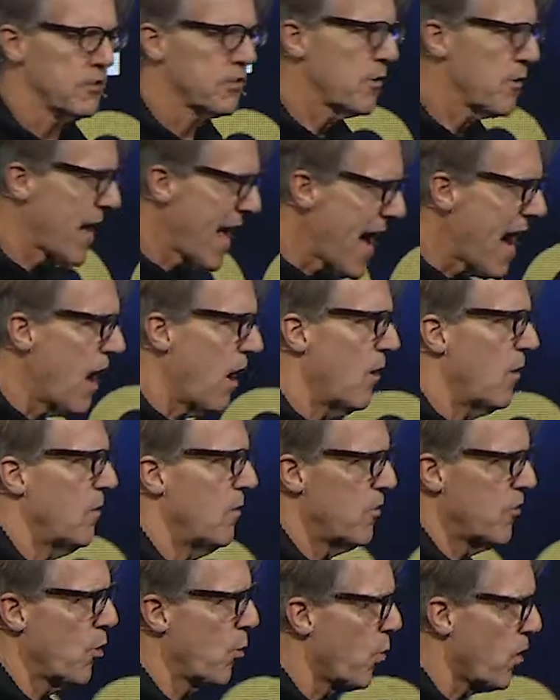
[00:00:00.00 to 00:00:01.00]
So
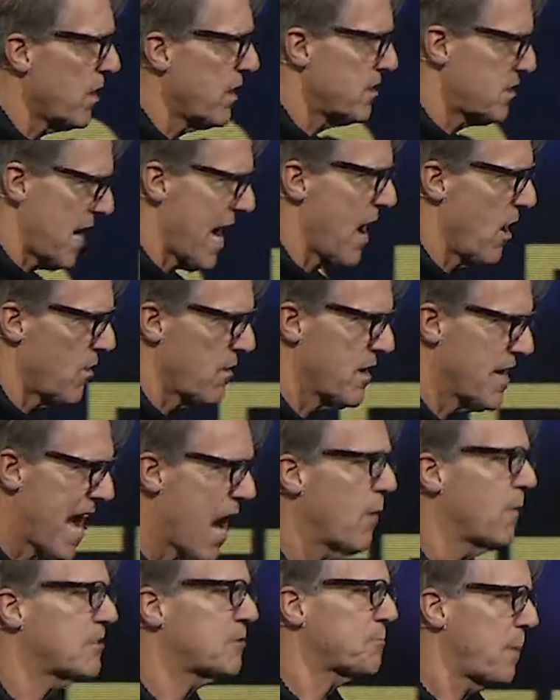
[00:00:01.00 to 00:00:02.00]
now the word is out.
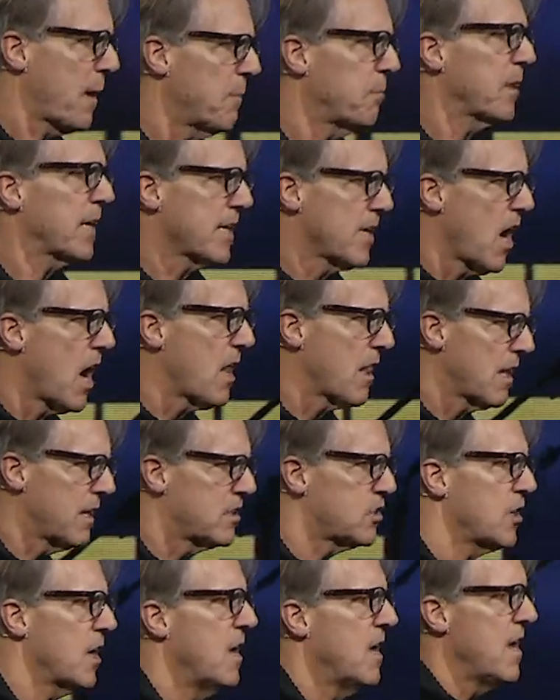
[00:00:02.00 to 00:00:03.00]
Now it's public
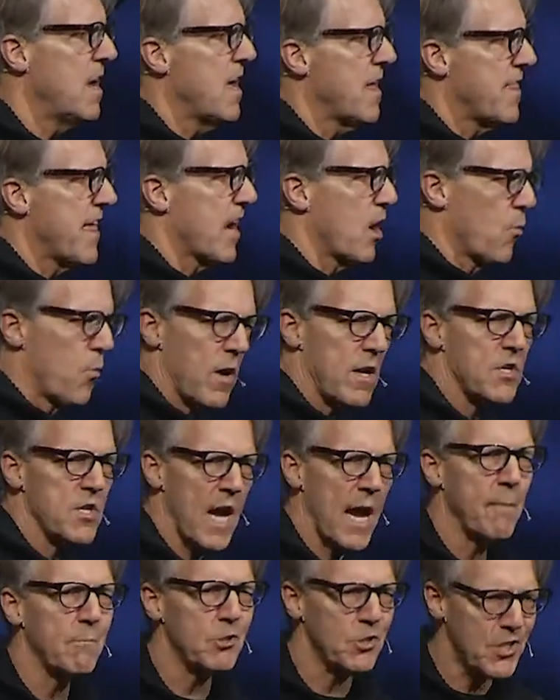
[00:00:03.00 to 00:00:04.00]
knowledge that at one
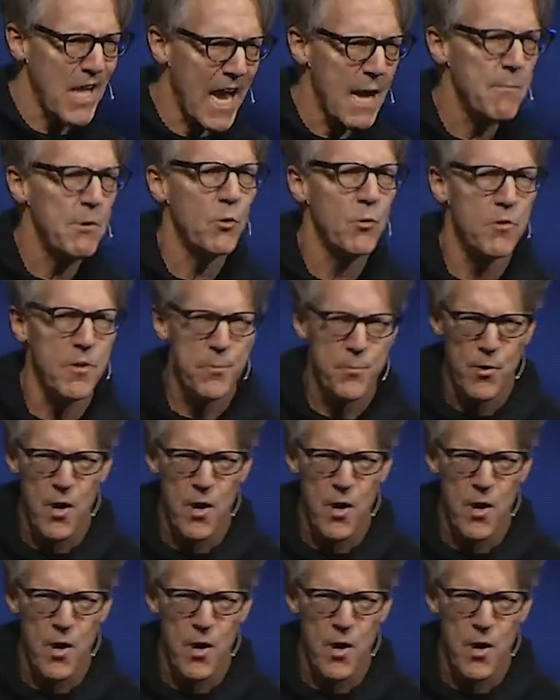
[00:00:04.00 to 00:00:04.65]
time Samuel the